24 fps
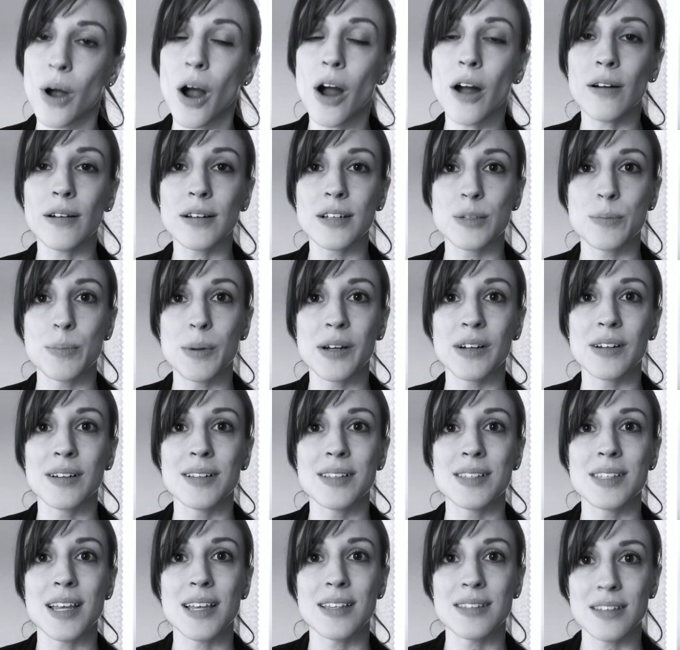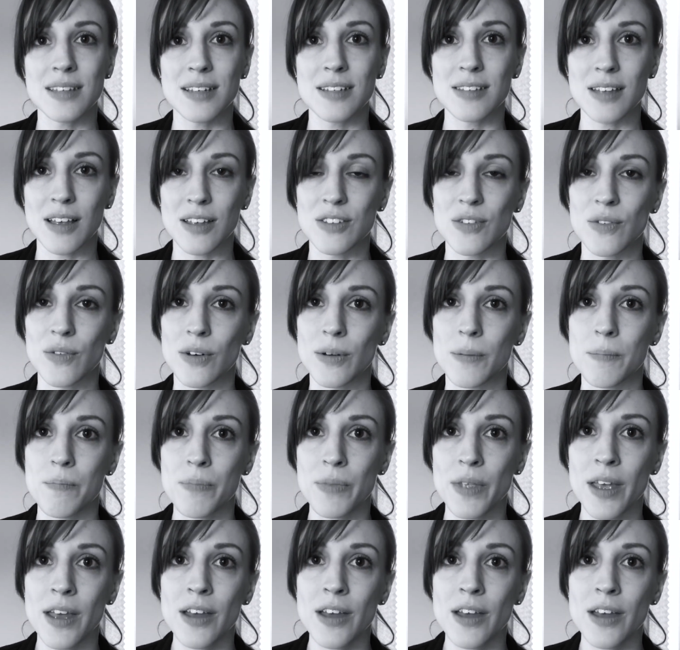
are experienced and successful